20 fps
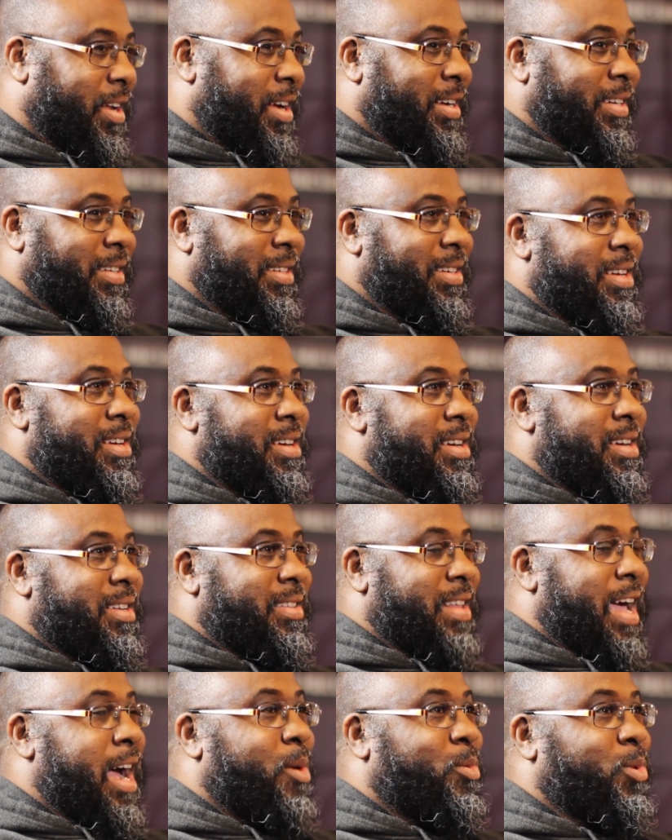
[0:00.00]
Like,
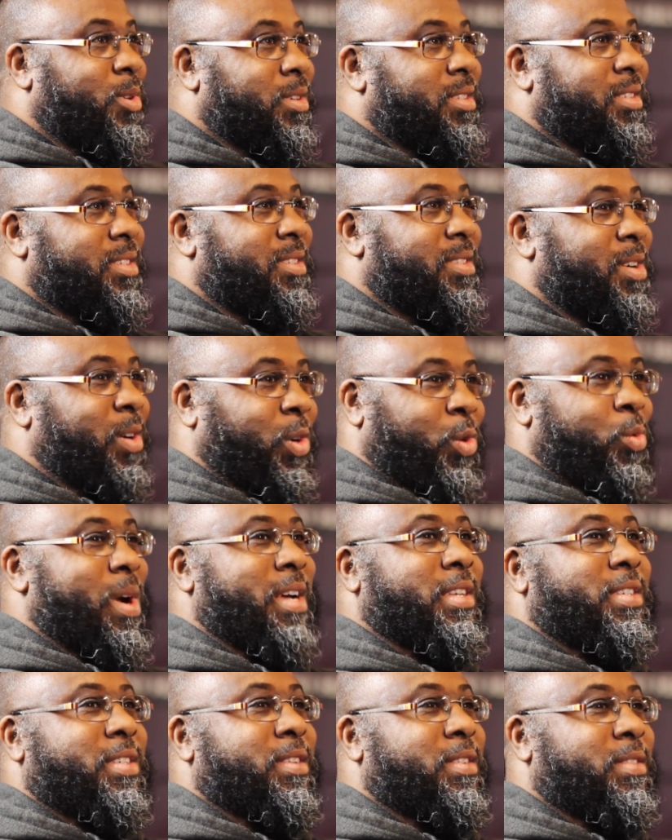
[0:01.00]
that was
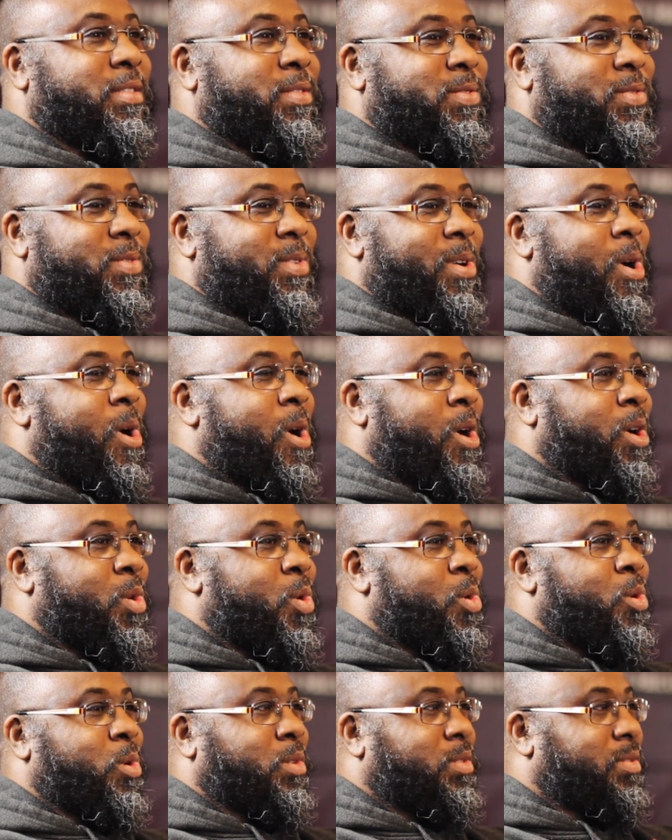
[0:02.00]
aggressive,
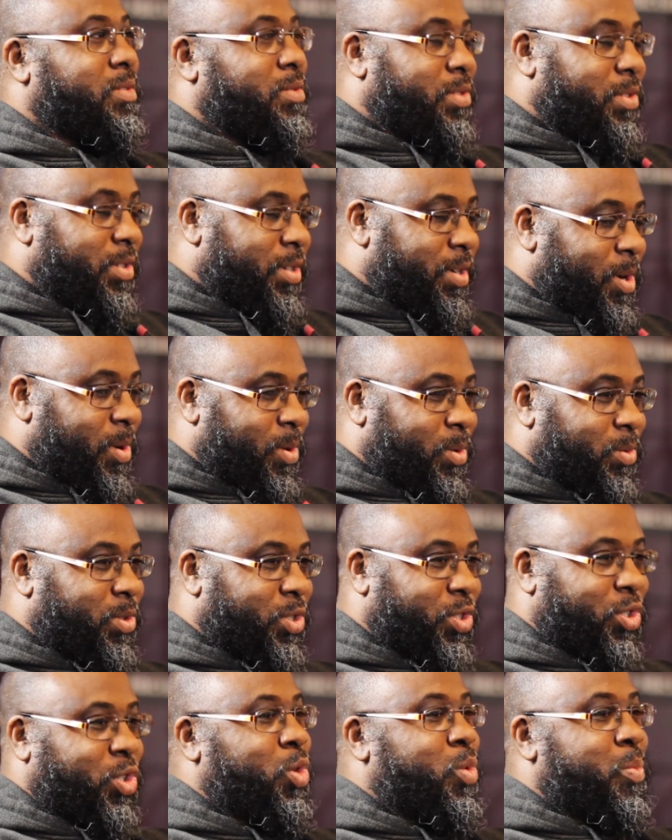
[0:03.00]
hardcore, you know,
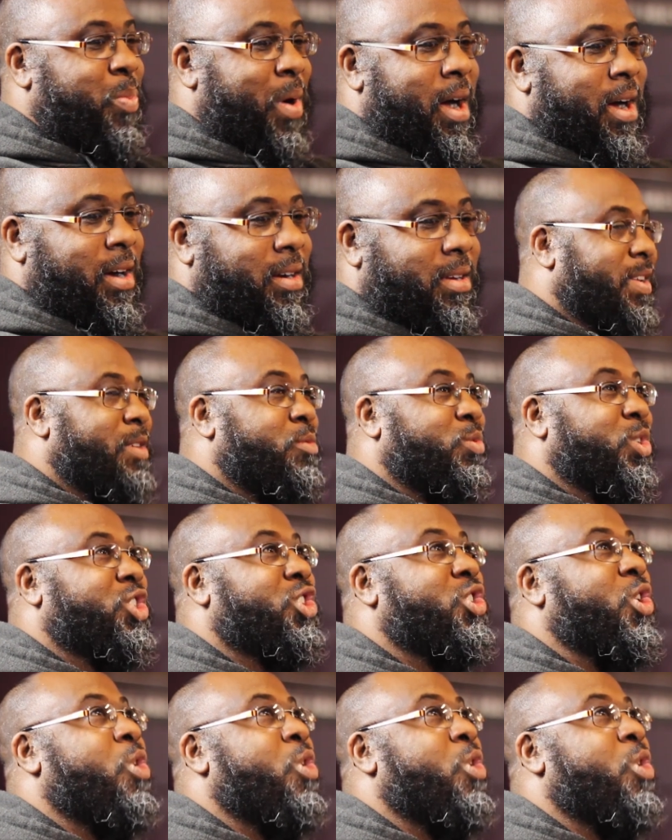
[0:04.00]
Tupac. It was